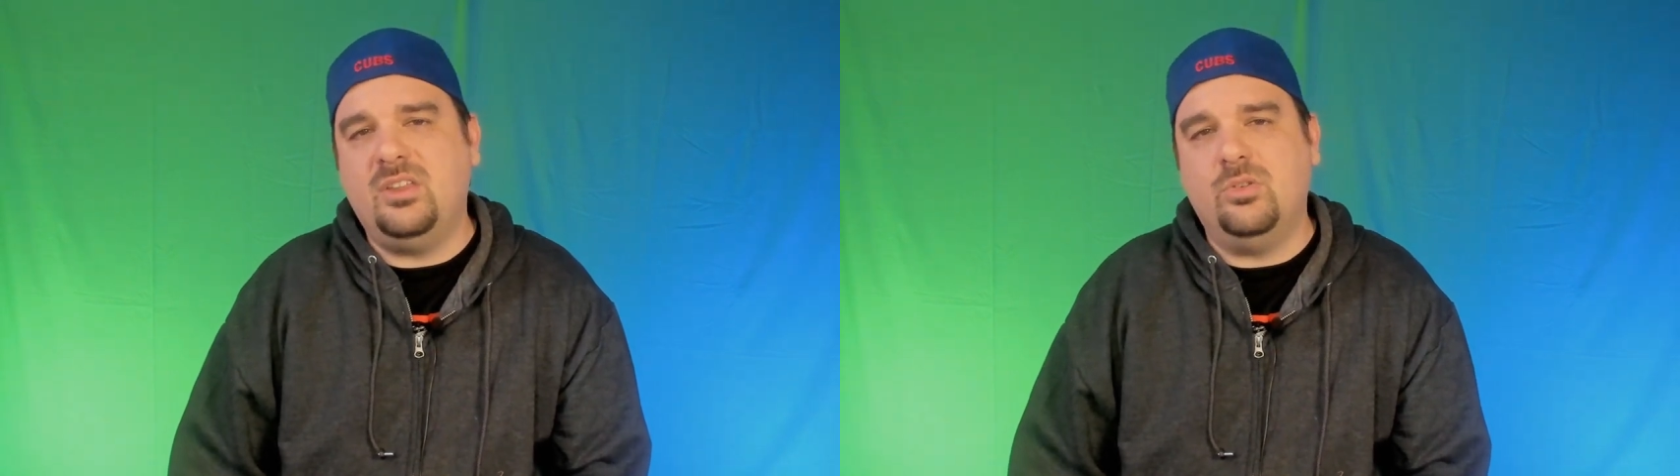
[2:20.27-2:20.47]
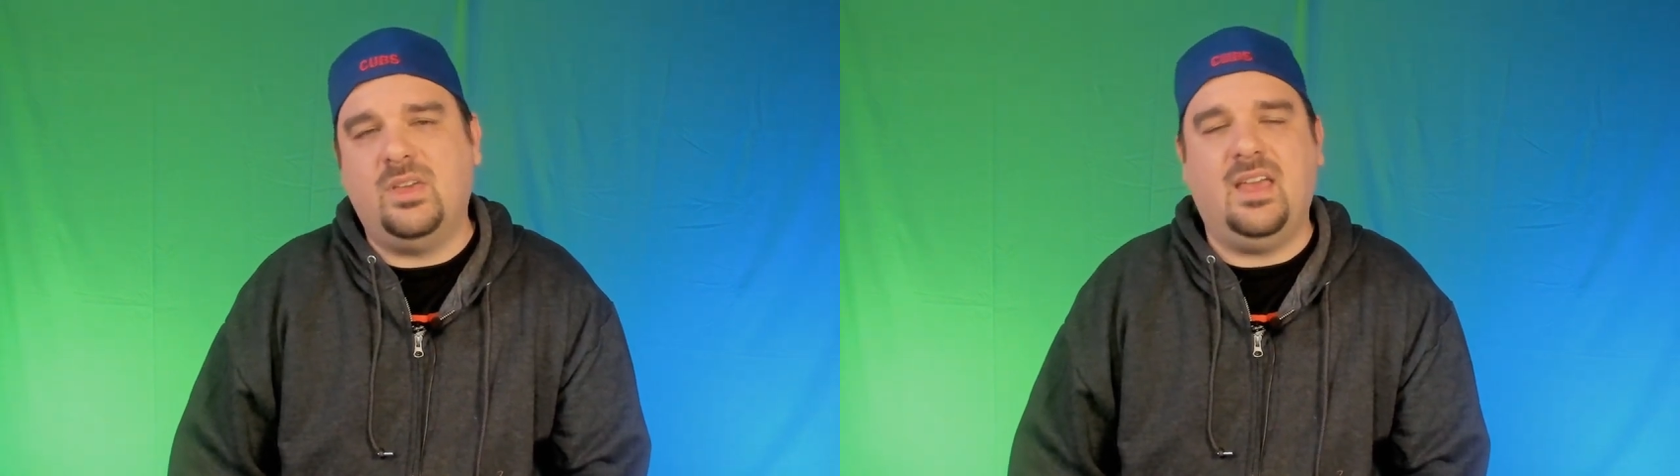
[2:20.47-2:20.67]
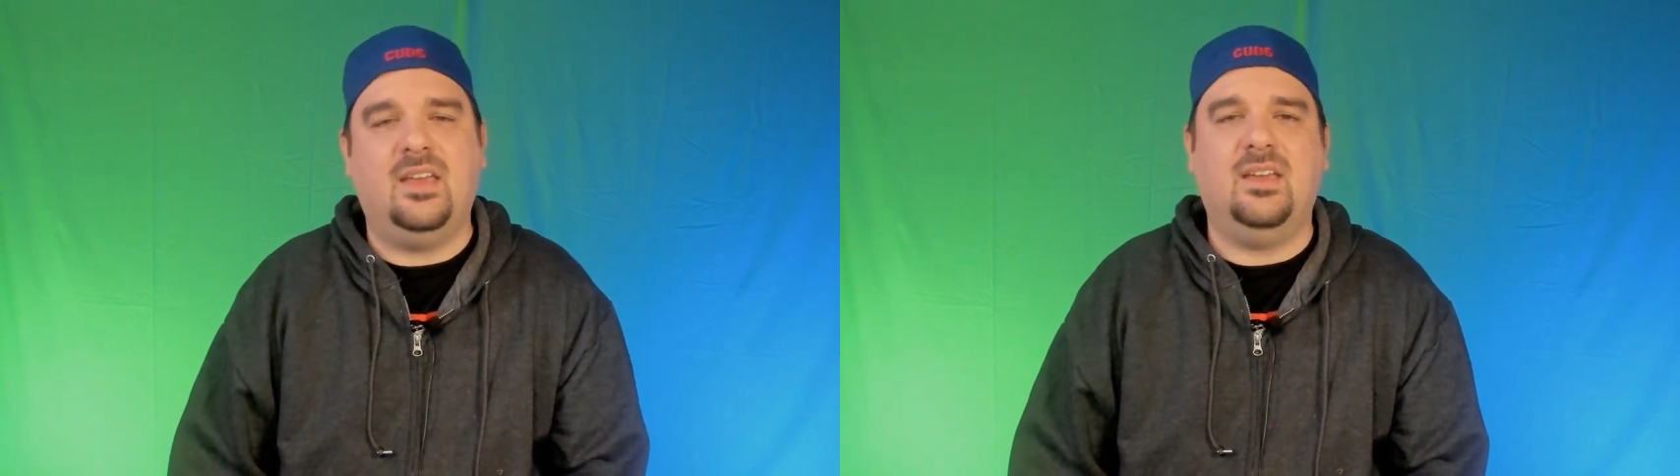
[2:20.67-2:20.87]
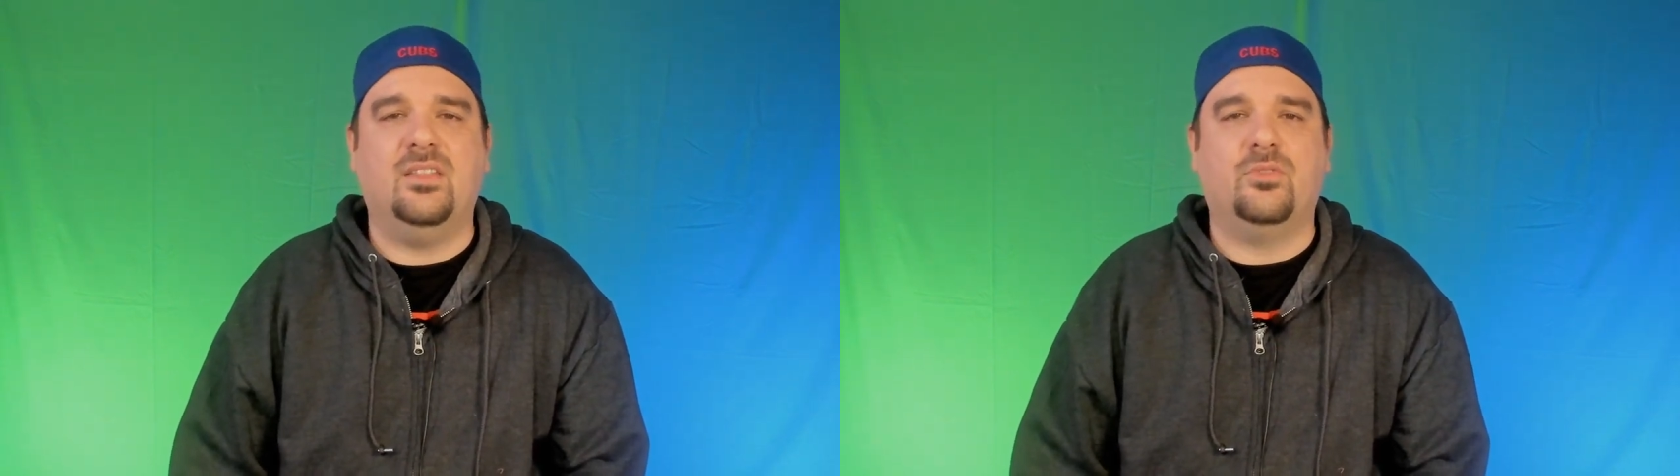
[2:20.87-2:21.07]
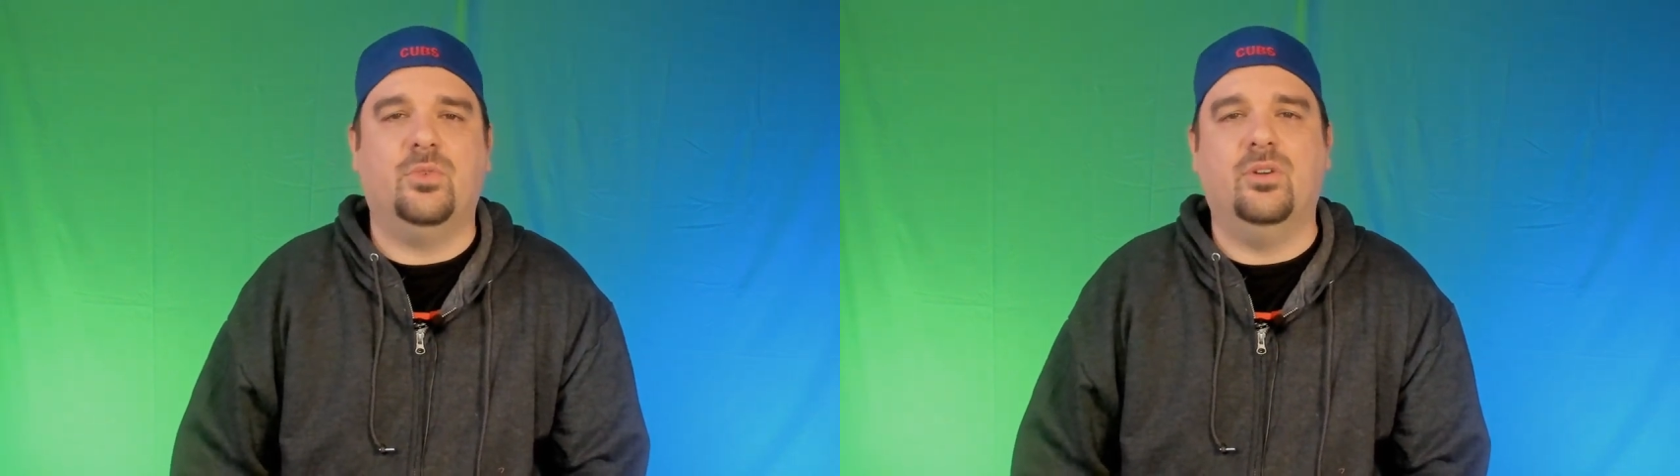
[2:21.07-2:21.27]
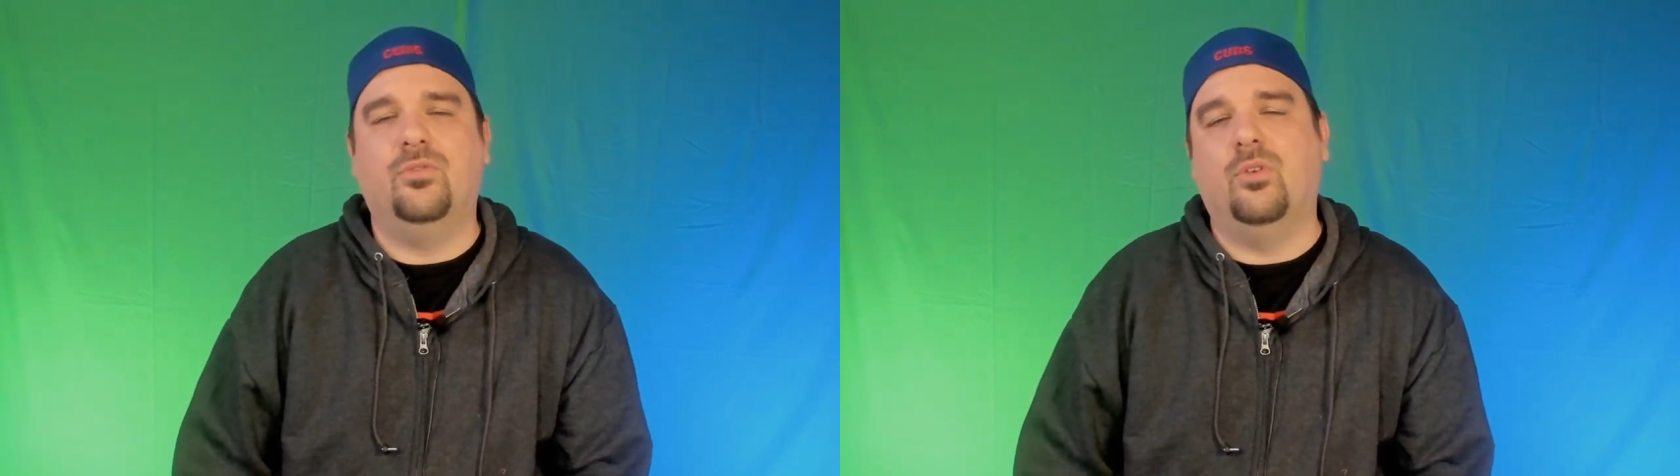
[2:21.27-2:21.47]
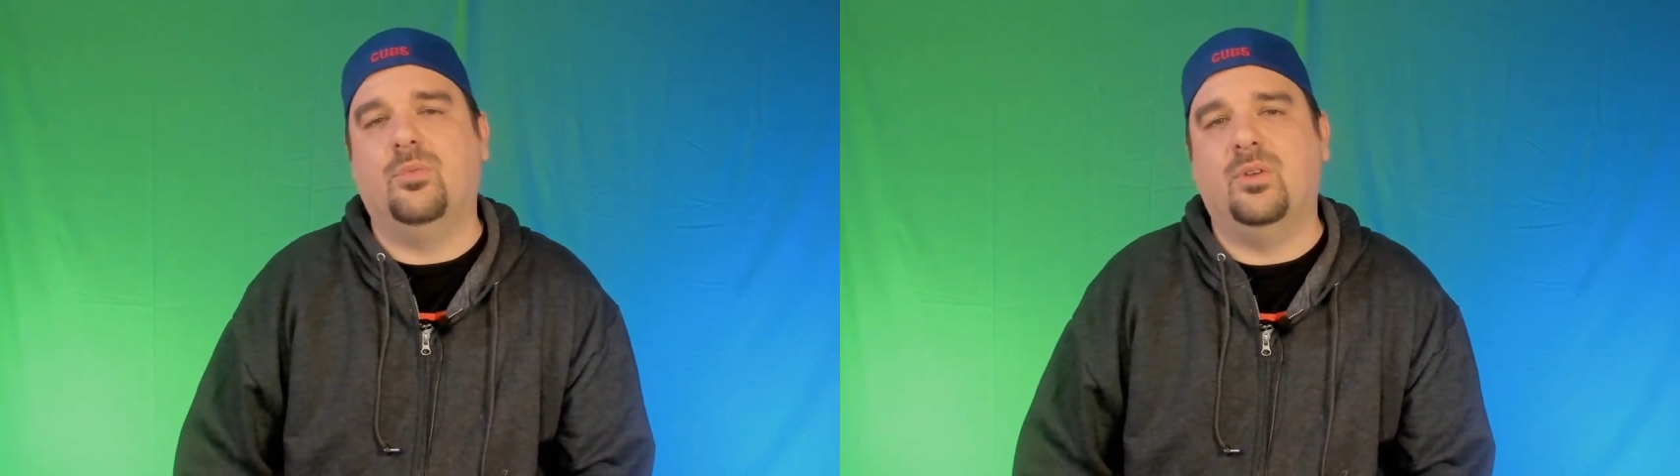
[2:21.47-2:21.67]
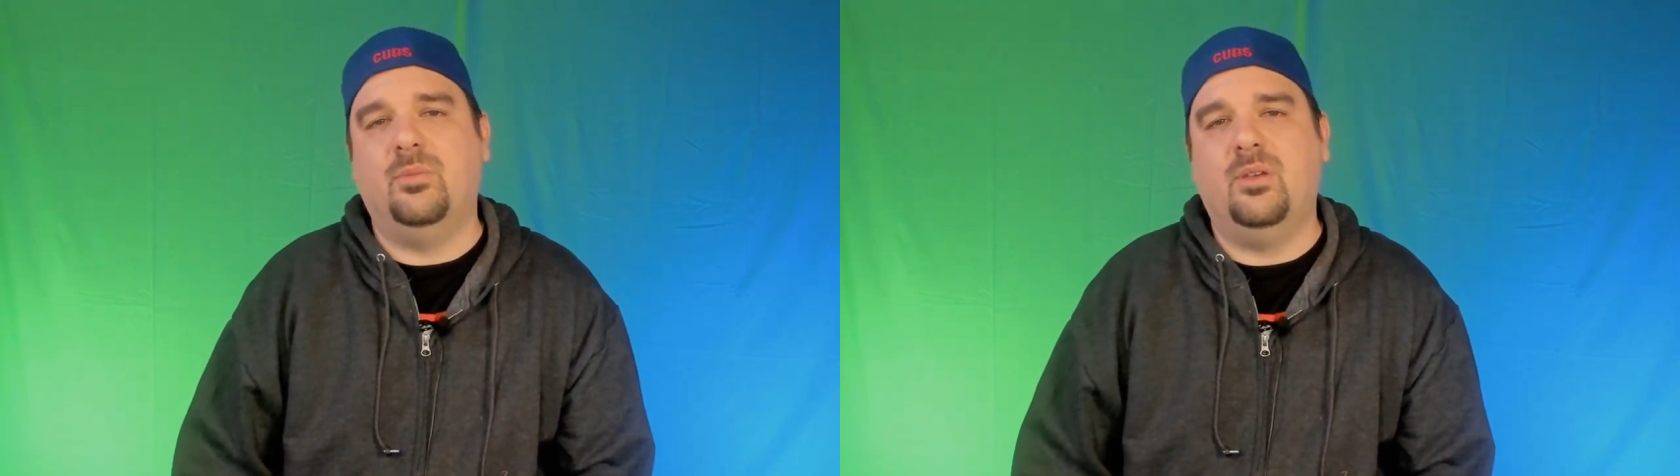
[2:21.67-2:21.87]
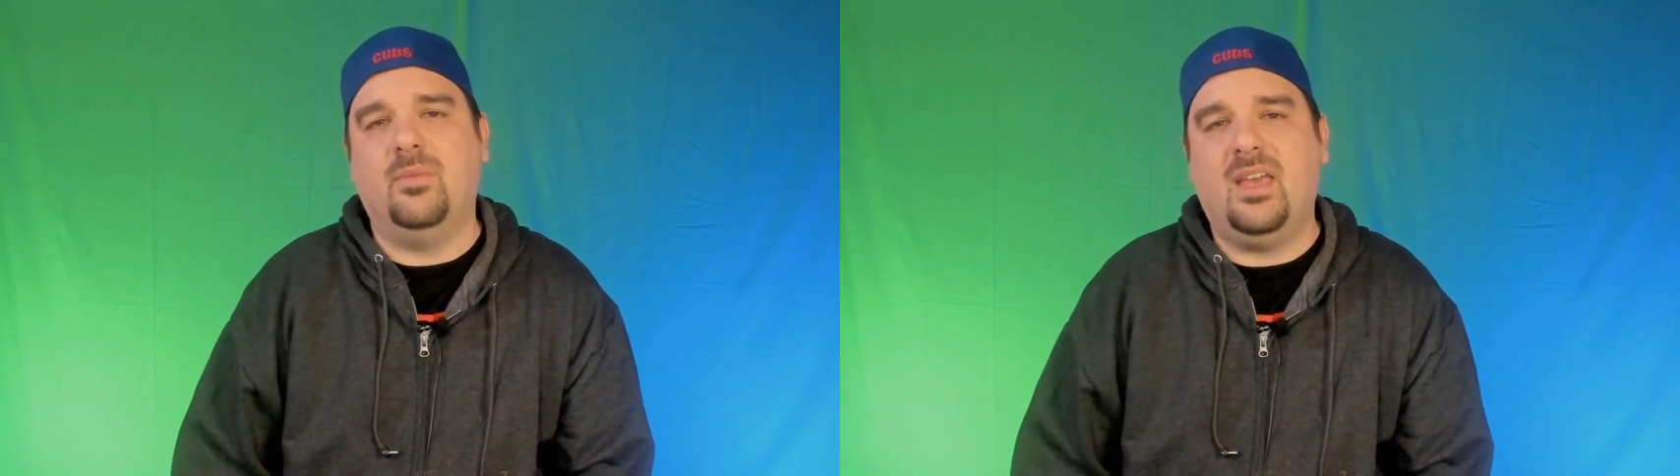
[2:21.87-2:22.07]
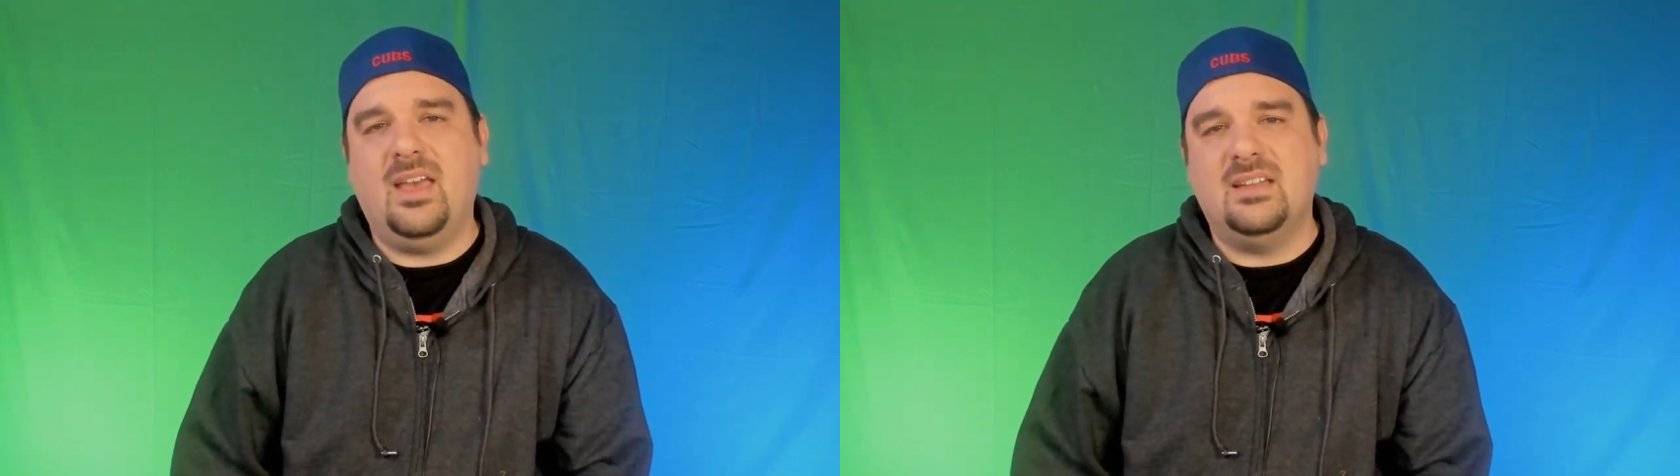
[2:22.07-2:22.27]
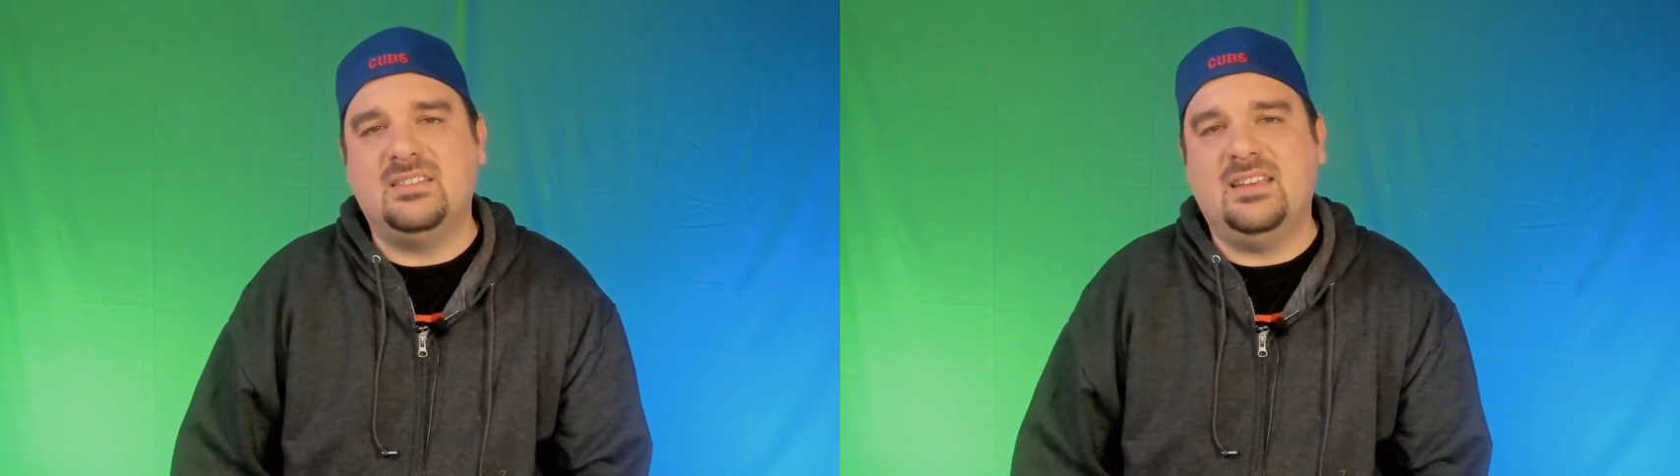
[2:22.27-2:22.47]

you can get 3 or 4 premium hands,